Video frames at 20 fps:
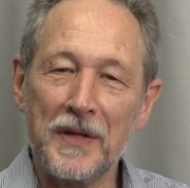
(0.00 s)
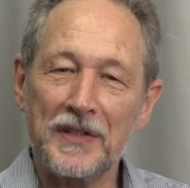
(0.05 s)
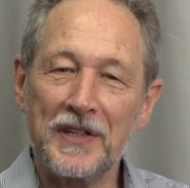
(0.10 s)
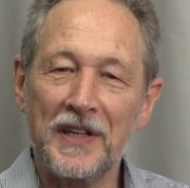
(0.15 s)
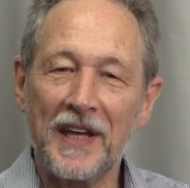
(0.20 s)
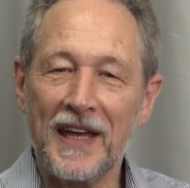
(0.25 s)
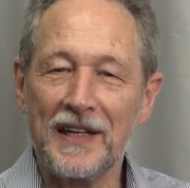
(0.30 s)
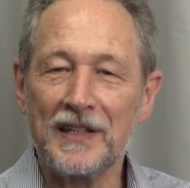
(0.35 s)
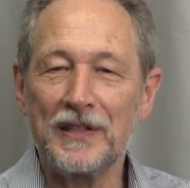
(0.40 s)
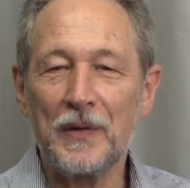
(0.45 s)

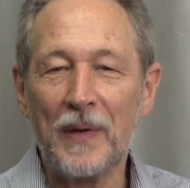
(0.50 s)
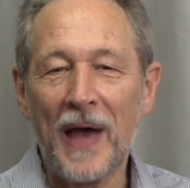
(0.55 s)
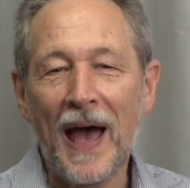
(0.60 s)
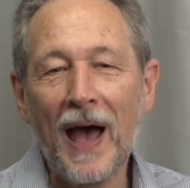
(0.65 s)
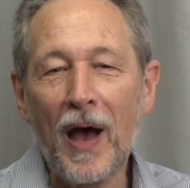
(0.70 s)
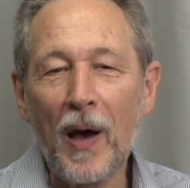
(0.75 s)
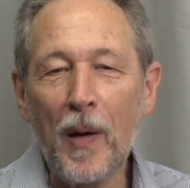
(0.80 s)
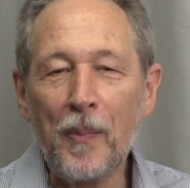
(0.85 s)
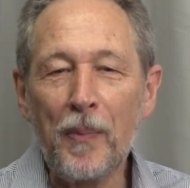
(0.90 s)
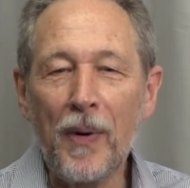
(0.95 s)
again to
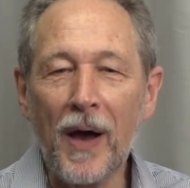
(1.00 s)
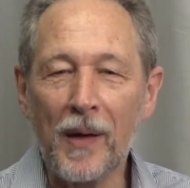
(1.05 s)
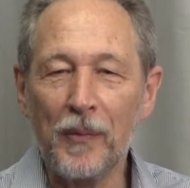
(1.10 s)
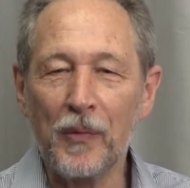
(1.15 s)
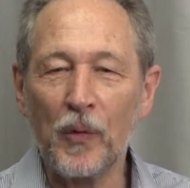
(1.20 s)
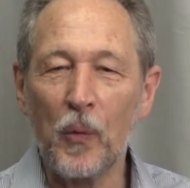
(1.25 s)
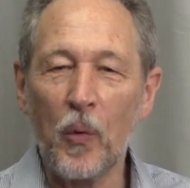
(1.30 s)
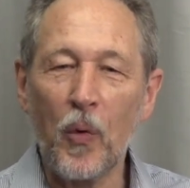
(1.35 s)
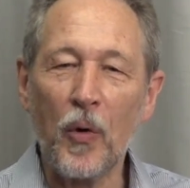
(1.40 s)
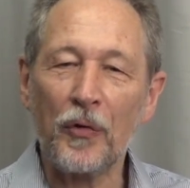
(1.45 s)
our
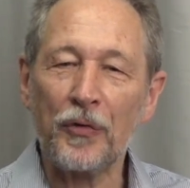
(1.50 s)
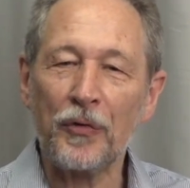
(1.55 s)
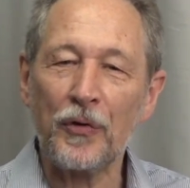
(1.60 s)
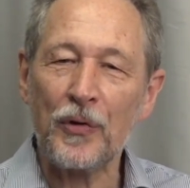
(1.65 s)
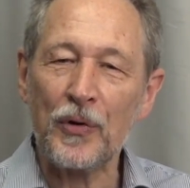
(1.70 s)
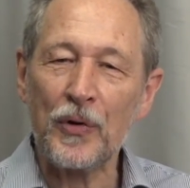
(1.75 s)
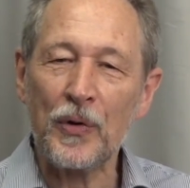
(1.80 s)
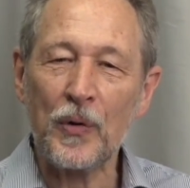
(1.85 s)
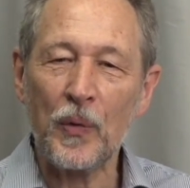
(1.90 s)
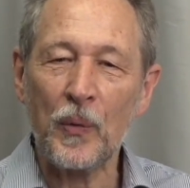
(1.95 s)
Bible
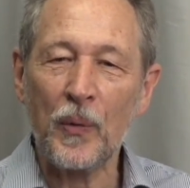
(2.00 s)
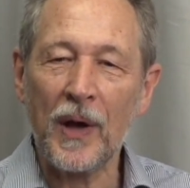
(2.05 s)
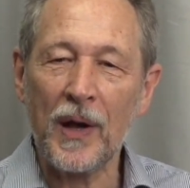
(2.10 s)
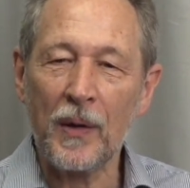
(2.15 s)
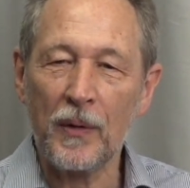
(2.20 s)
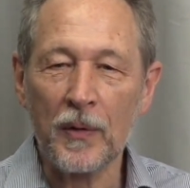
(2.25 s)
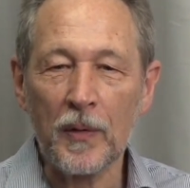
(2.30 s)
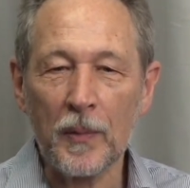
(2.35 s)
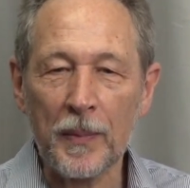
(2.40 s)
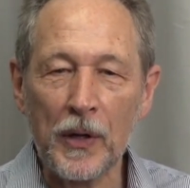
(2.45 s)
walkthrough, where we
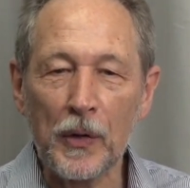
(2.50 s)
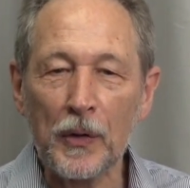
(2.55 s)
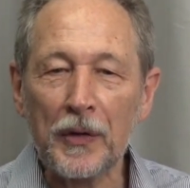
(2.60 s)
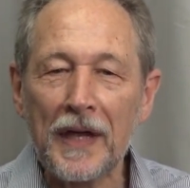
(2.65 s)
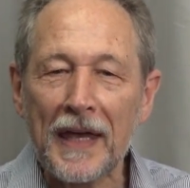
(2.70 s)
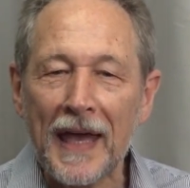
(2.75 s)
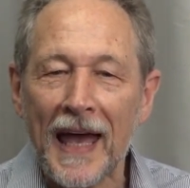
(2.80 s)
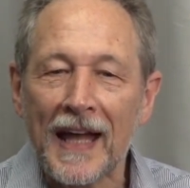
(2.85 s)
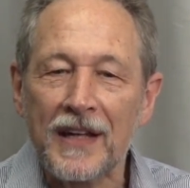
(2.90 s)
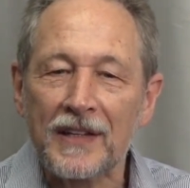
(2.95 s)
will be
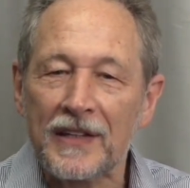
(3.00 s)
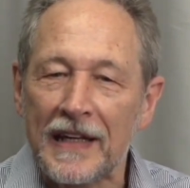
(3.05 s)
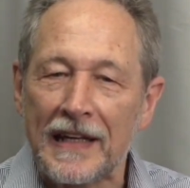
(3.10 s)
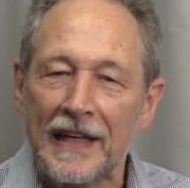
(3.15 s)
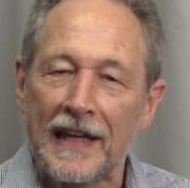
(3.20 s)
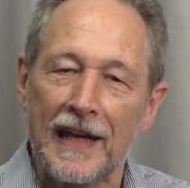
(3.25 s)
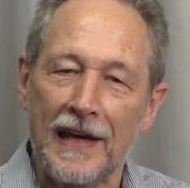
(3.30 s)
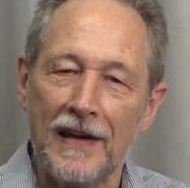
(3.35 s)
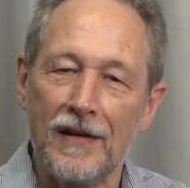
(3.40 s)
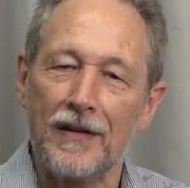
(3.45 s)
looking at and
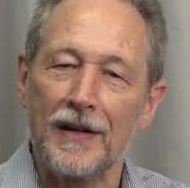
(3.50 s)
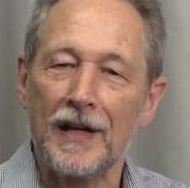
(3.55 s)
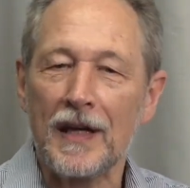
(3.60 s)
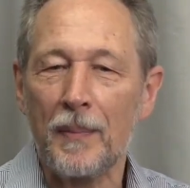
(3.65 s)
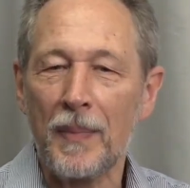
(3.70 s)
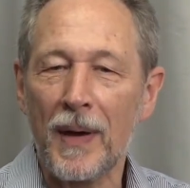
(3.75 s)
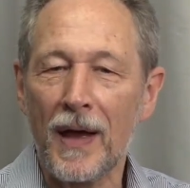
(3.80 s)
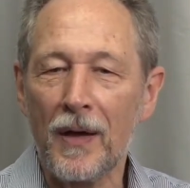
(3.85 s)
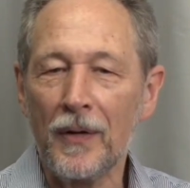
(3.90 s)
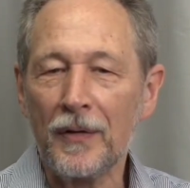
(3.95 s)
hearing
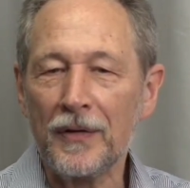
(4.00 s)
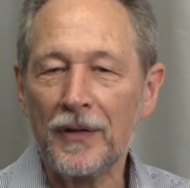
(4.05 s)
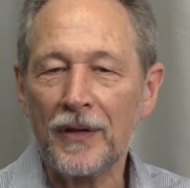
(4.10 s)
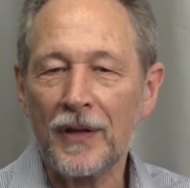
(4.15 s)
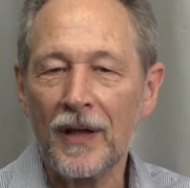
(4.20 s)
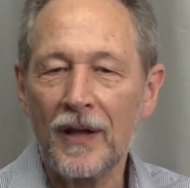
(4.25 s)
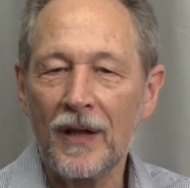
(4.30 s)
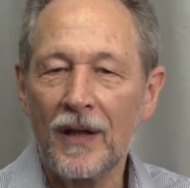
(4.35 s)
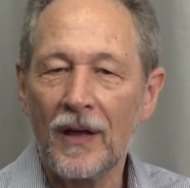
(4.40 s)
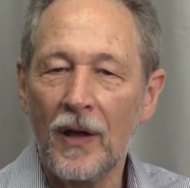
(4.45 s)
about
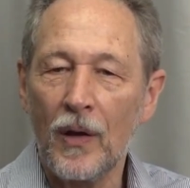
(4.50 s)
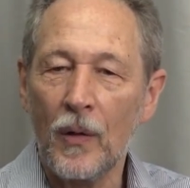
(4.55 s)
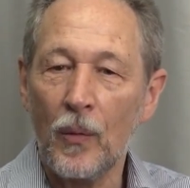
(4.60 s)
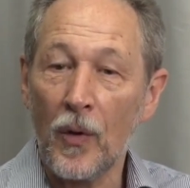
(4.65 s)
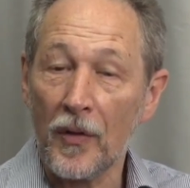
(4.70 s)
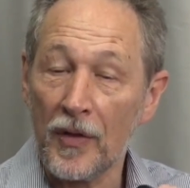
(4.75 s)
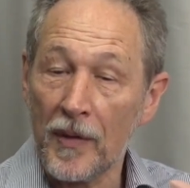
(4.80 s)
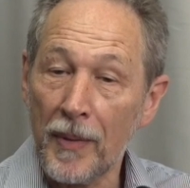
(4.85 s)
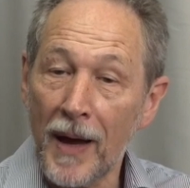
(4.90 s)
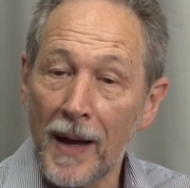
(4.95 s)

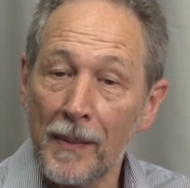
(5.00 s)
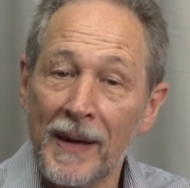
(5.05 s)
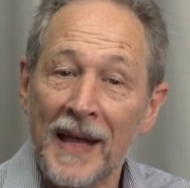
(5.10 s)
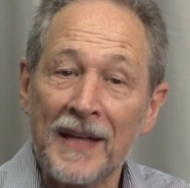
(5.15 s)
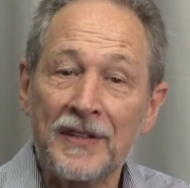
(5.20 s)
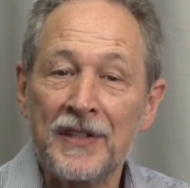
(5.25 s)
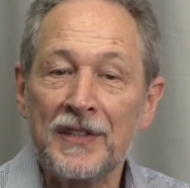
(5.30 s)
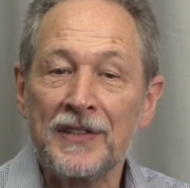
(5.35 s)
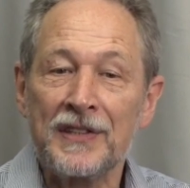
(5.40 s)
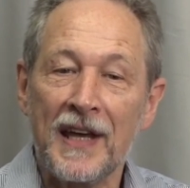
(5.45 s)
what the Bible has
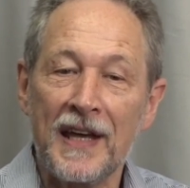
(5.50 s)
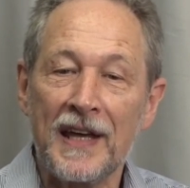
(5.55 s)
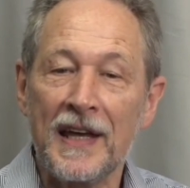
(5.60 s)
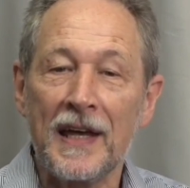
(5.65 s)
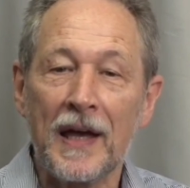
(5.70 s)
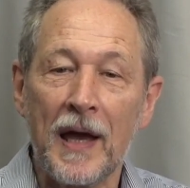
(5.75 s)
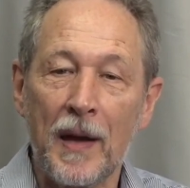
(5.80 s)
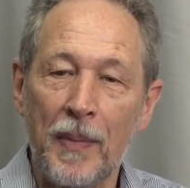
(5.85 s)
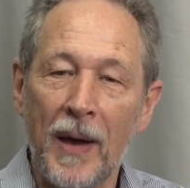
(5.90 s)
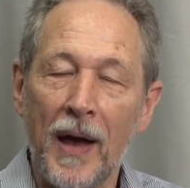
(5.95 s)
to say
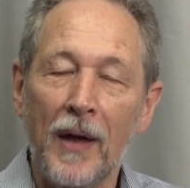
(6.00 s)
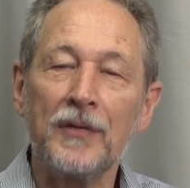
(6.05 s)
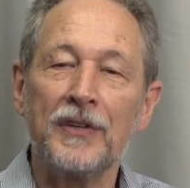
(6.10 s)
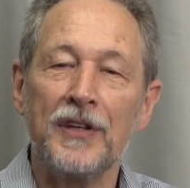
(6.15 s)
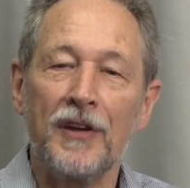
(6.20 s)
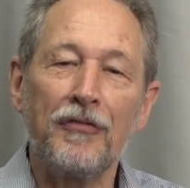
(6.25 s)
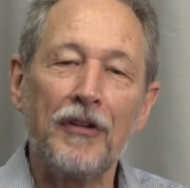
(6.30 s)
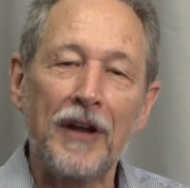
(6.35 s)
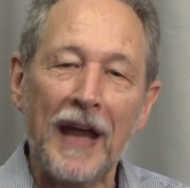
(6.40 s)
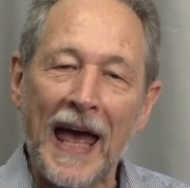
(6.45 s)
about
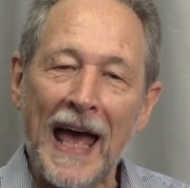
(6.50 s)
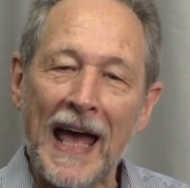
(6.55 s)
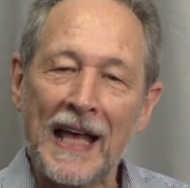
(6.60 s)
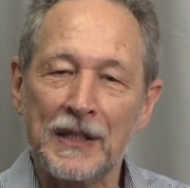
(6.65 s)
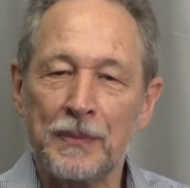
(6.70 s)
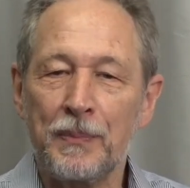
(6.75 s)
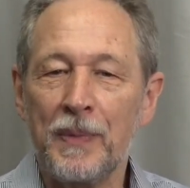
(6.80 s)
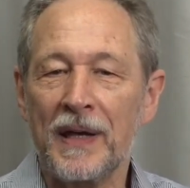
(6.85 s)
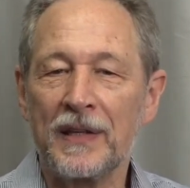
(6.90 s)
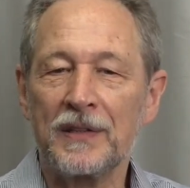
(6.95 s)
different
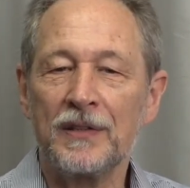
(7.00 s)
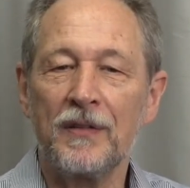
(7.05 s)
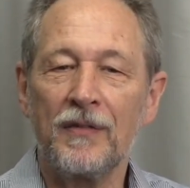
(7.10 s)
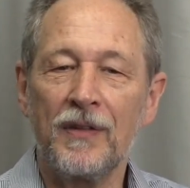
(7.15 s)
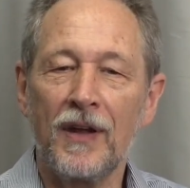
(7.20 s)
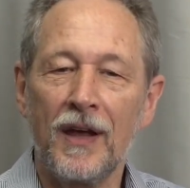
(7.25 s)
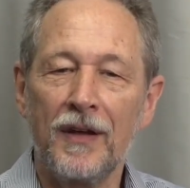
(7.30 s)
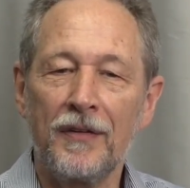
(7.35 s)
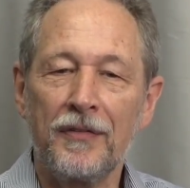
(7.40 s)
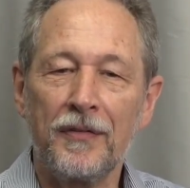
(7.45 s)
aspects of
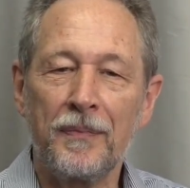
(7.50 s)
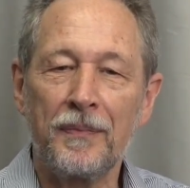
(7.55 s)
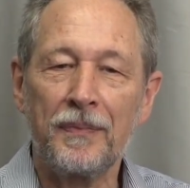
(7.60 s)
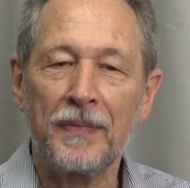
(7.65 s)
life.